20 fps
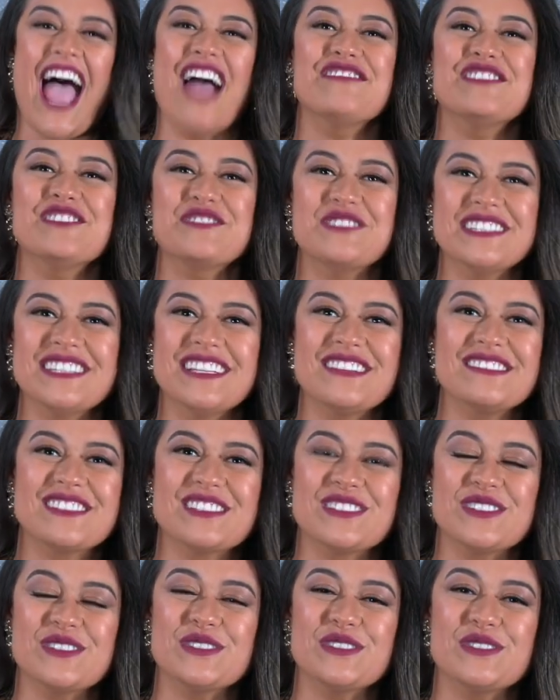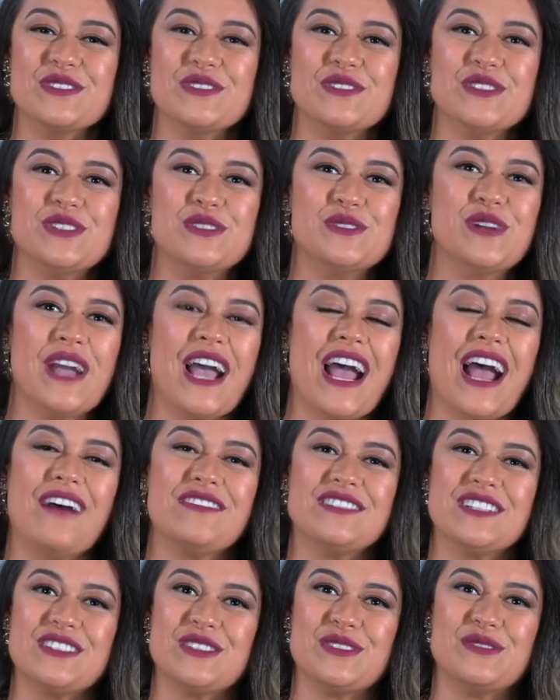Everyone Loves Lulu. You
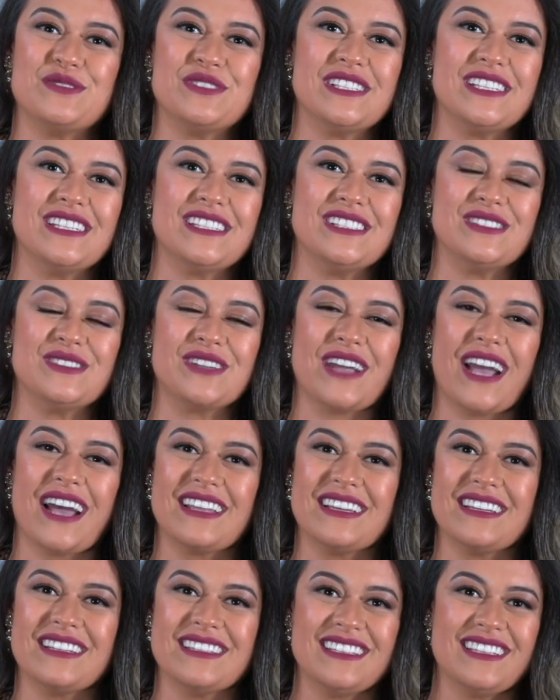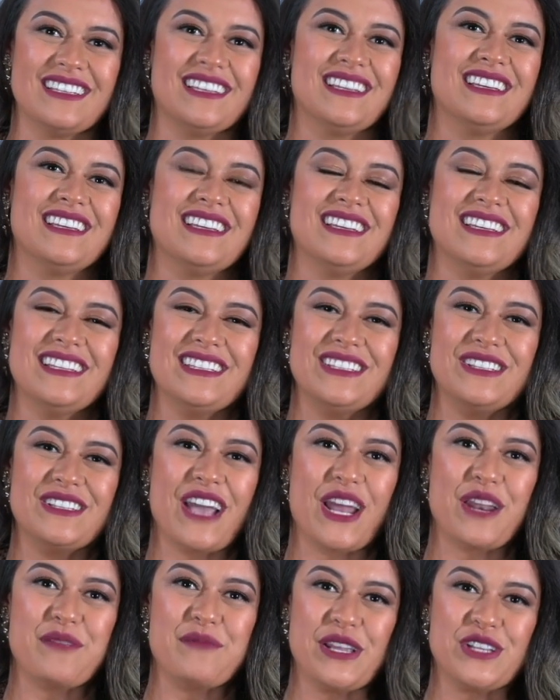have to tune in. You gotta
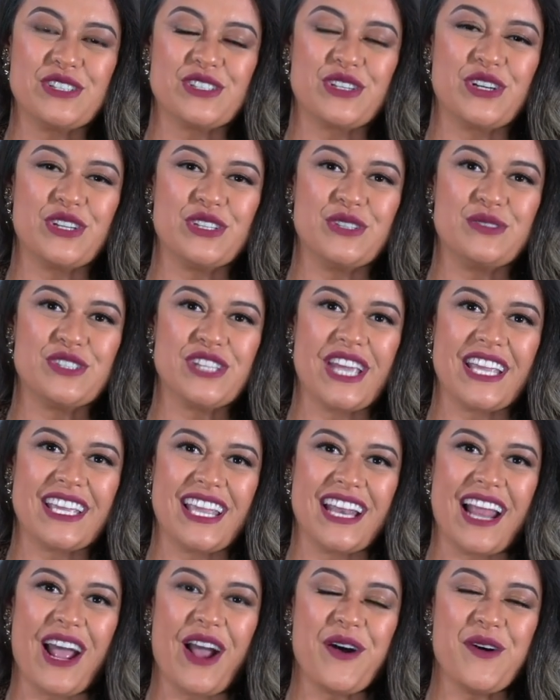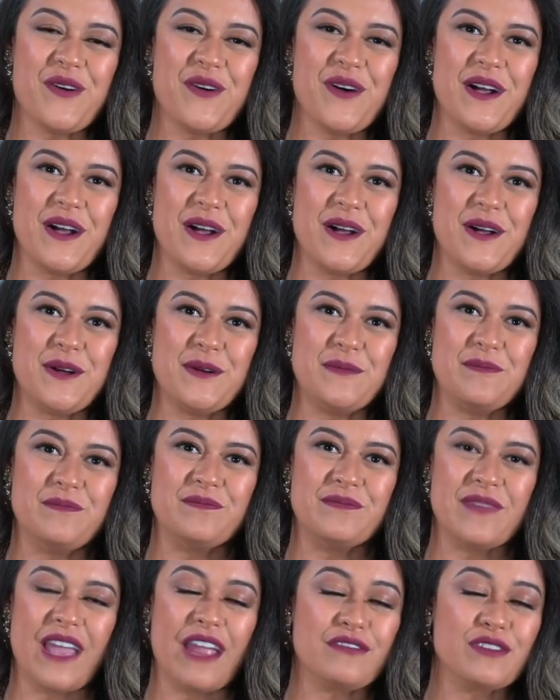make sure you check it
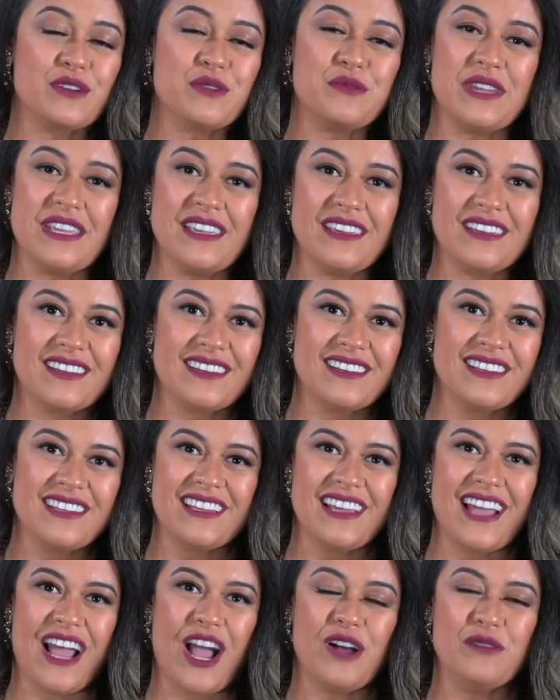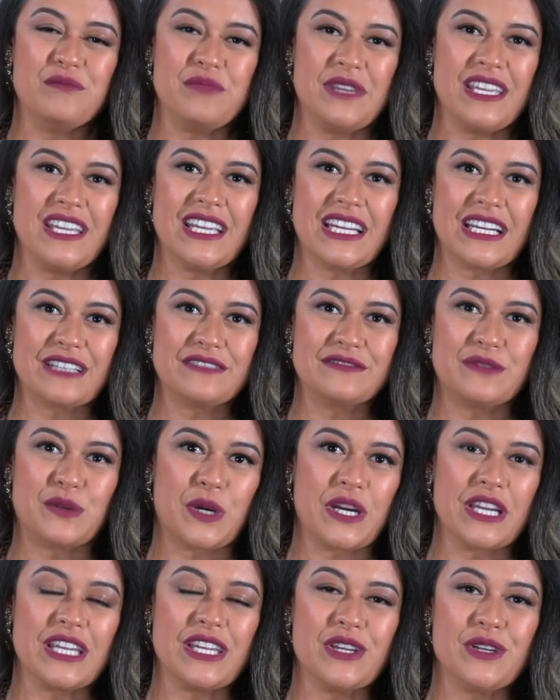out every week. I'll be here
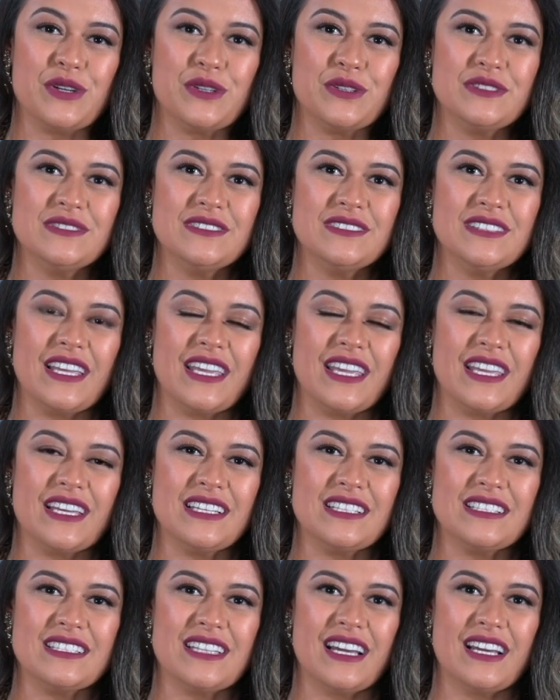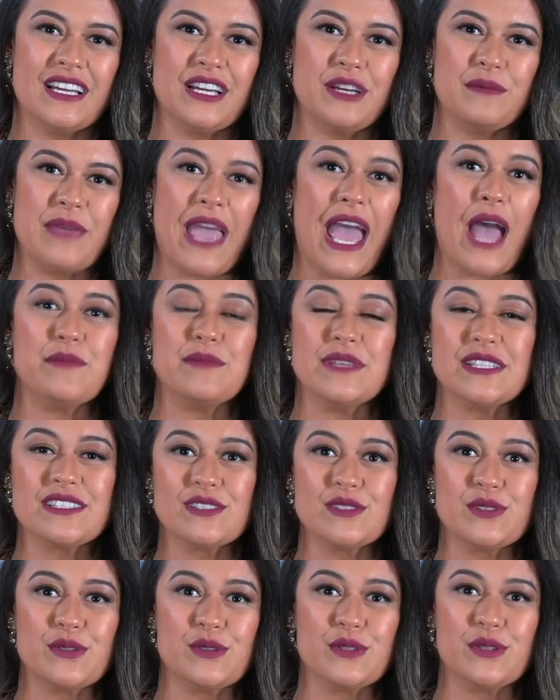for you. And at
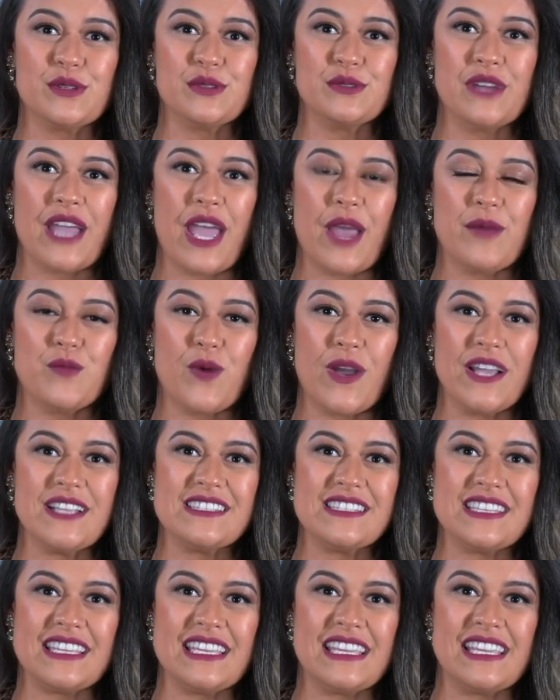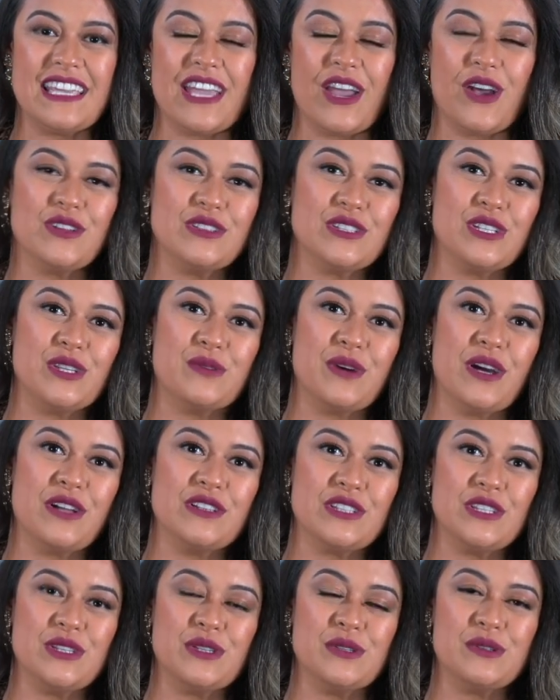Myz Lulu,
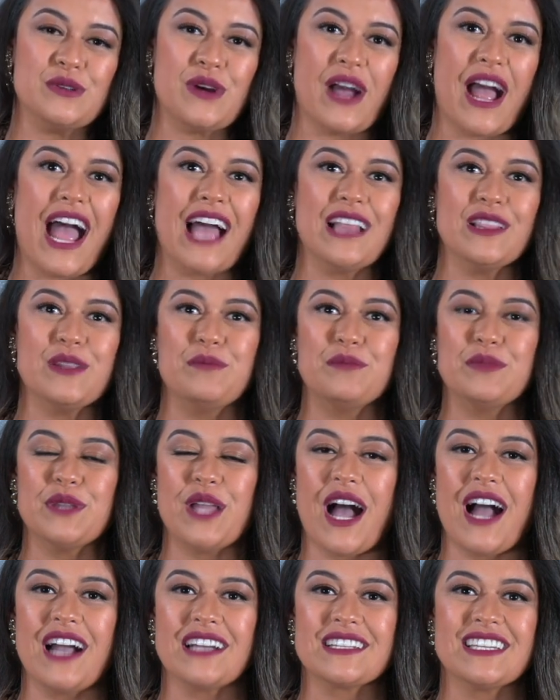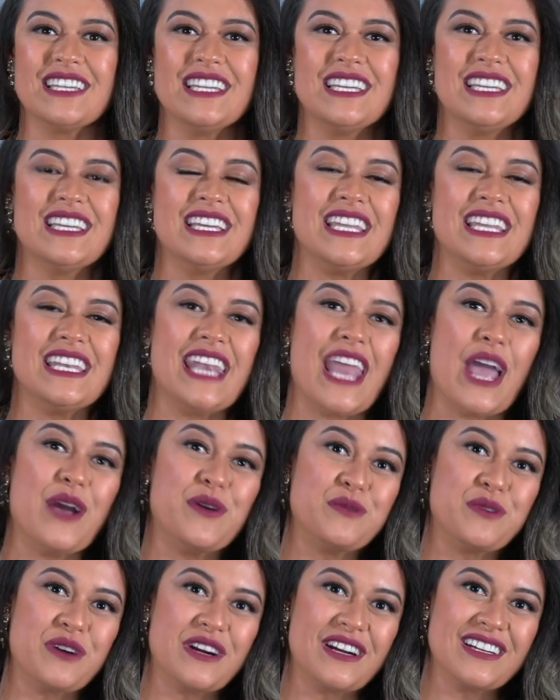MYZLULU, Island Block
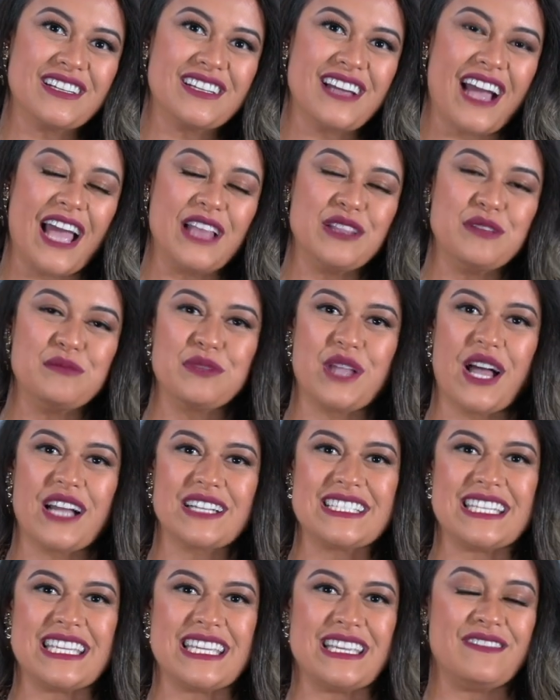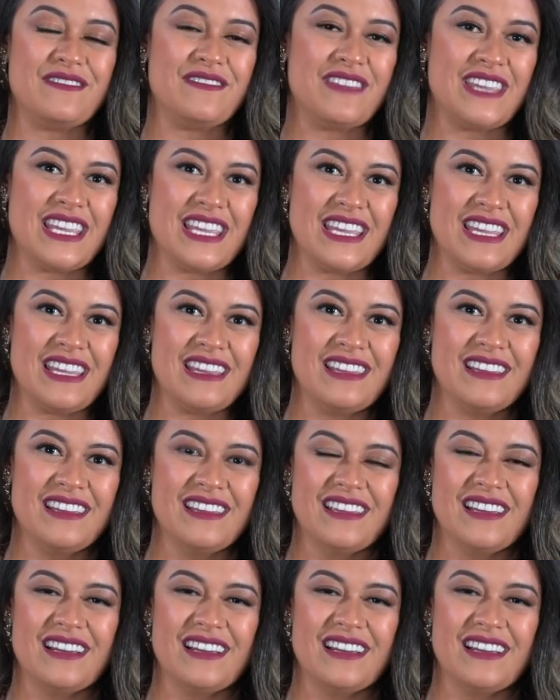Network, Island Block TV.